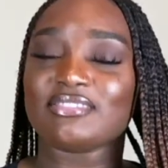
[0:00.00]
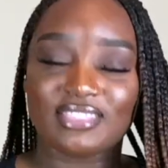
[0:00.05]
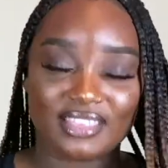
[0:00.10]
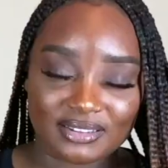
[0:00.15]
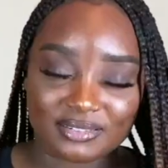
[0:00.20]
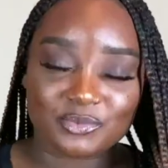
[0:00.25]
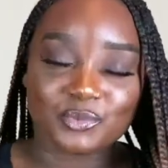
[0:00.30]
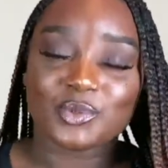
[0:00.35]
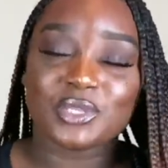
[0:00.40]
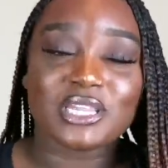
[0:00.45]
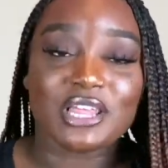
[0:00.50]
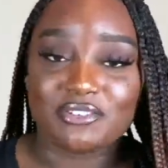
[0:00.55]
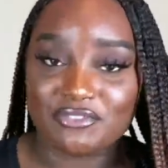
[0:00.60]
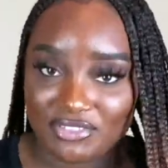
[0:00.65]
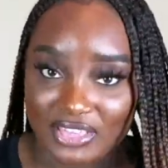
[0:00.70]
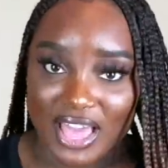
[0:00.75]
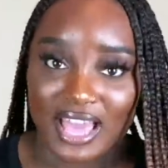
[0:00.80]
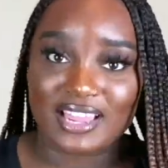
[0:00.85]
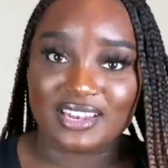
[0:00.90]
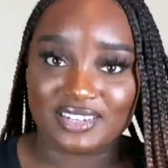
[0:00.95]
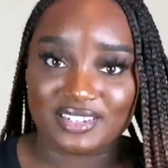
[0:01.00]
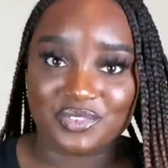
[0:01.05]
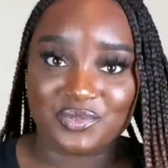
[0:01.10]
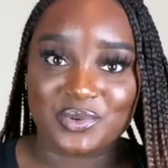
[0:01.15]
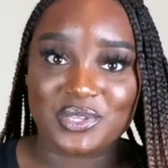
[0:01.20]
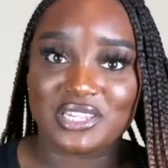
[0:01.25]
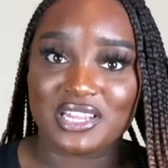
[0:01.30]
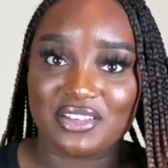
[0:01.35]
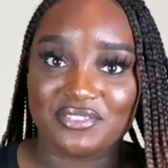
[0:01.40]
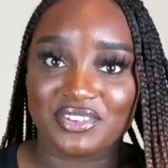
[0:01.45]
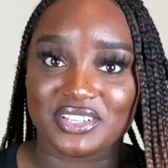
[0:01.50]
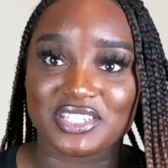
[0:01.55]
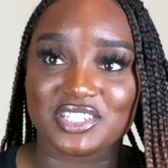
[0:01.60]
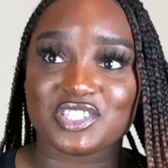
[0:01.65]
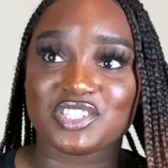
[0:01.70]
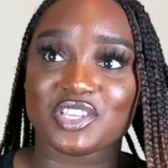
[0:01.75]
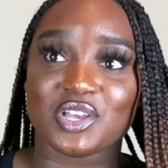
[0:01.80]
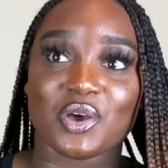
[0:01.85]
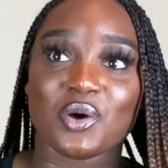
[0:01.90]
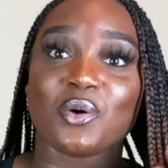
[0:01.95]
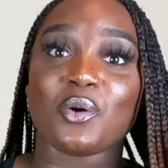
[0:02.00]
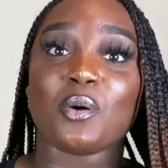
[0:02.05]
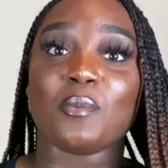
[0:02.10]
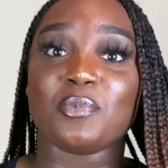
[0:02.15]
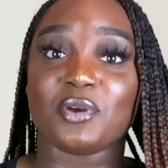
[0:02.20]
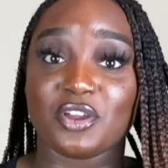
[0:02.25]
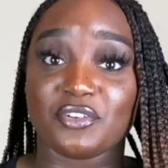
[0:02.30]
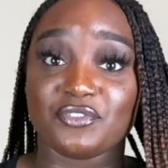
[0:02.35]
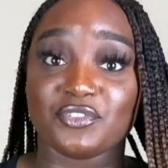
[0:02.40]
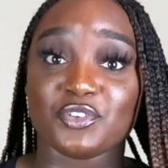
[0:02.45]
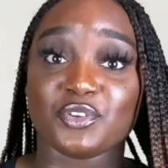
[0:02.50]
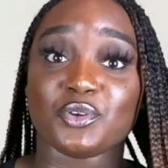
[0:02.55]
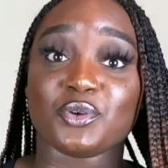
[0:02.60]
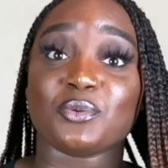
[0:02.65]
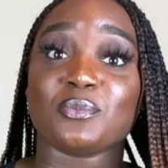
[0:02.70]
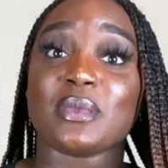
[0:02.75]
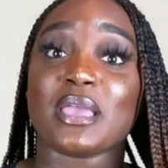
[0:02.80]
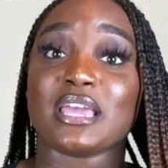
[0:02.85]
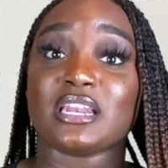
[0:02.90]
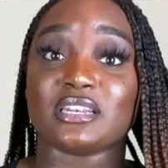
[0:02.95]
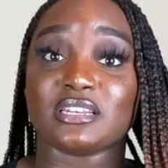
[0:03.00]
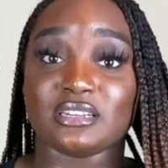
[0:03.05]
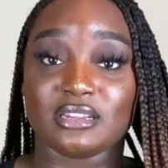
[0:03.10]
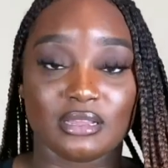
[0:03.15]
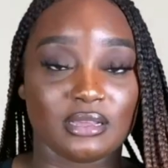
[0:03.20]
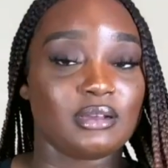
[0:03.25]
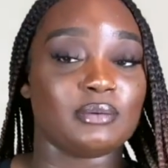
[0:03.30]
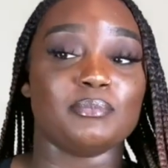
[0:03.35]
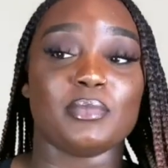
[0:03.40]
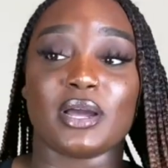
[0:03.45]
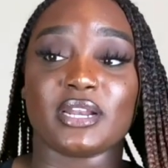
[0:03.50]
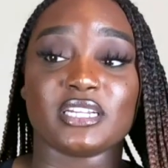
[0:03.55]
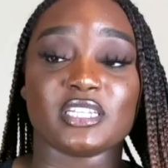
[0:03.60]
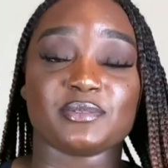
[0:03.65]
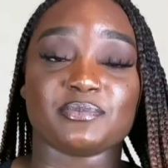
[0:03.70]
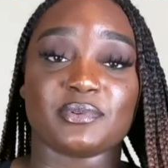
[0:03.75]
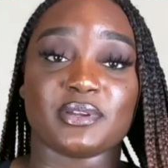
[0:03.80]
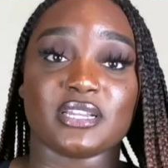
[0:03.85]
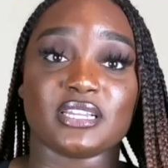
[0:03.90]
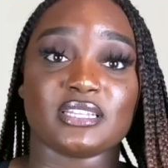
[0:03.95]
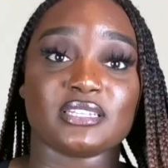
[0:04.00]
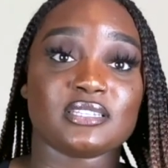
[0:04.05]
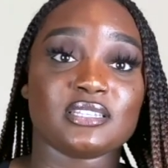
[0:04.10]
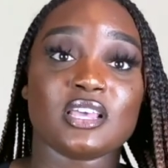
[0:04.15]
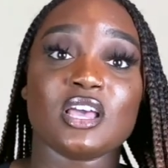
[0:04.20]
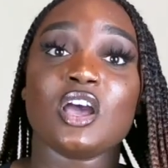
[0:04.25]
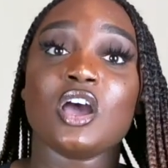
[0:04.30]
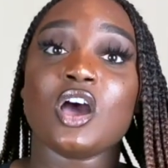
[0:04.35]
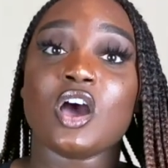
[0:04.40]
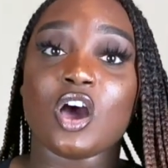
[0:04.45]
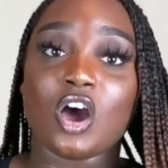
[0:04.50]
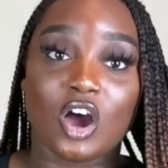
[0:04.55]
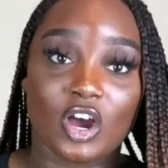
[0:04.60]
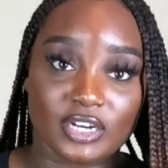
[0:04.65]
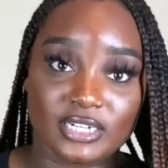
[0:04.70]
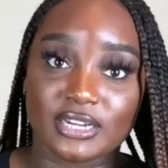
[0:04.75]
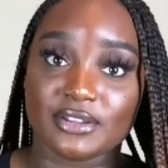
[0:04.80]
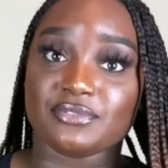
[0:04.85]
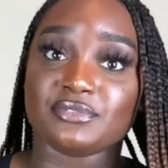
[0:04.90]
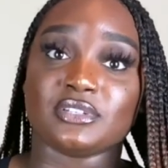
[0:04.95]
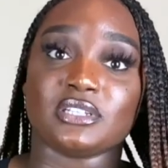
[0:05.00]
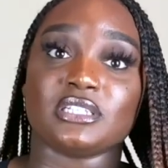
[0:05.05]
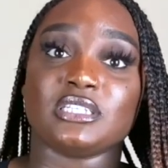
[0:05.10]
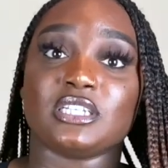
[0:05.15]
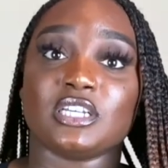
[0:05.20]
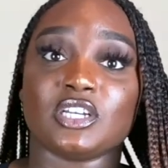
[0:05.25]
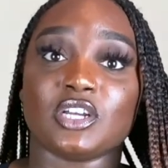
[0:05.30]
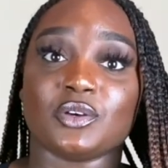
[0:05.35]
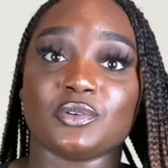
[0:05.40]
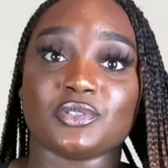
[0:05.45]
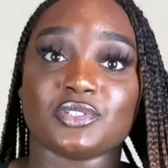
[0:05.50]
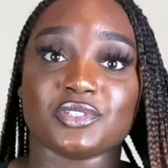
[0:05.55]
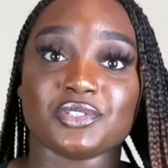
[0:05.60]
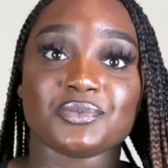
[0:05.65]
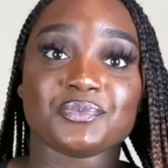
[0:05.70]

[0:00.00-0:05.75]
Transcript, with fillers: We love that. We love it. So perfume and body sprays are definitely a go-to.